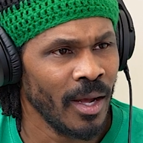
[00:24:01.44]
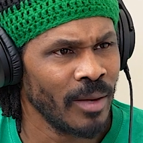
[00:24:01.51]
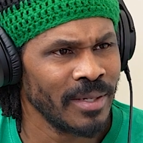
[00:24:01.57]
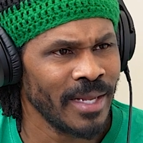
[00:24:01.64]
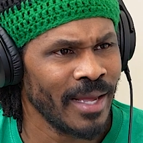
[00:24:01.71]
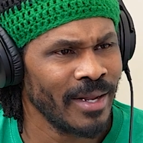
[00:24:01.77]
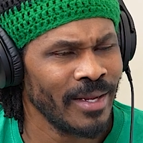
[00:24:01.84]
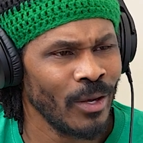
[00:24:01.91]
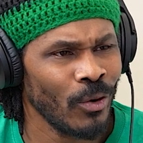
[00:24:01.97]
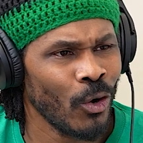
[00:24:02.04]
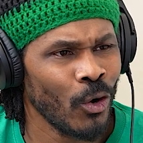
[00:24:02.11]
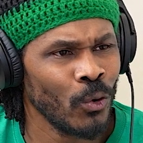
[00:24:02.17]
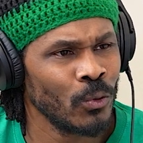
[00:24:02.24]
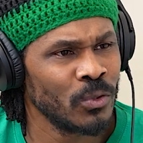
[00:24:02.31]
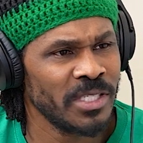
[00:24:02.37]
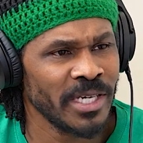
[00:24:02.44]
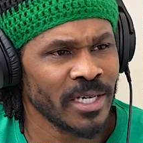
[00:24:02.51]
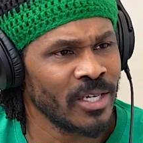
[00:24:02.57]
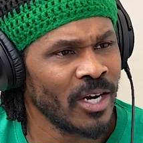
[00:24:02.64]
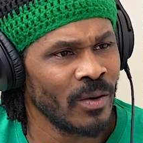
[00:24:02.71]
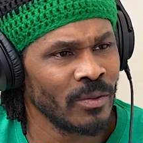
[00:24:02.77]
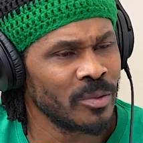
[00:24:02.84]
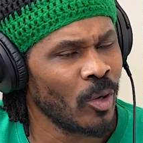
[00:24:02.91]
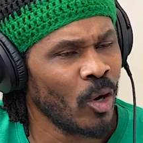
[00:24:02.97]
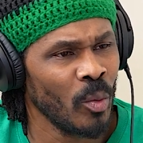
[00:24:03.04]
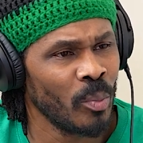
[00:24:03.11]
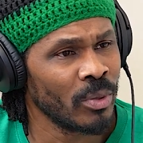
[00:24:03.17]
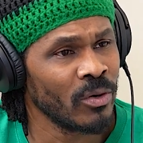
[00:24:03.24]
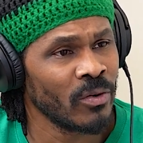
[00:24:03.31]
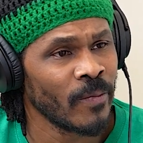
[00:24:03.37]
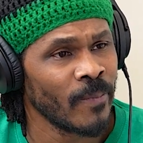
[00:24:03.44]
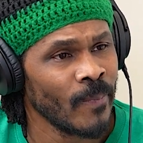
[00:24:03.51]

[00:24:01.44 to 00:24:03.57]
Uh, that their whole secondary was all pro.